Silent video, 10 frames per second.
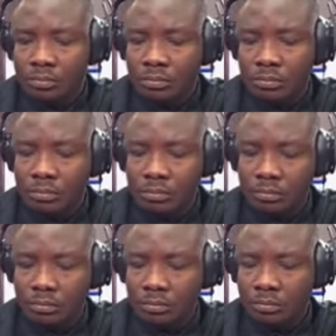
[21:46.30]

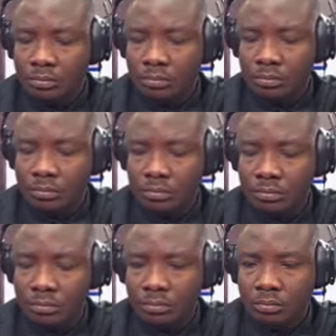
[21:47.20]

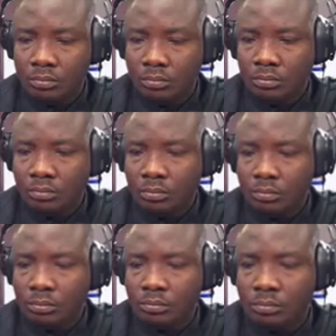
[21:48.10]

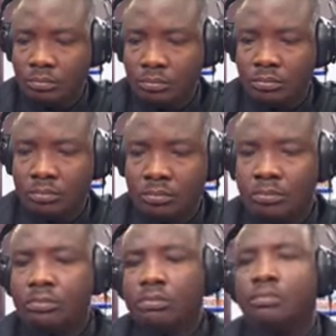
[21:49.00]

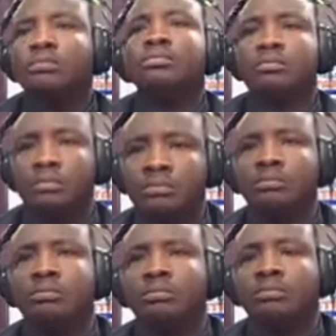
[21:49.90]

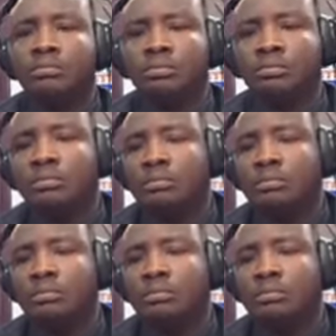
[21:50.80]
[no speech]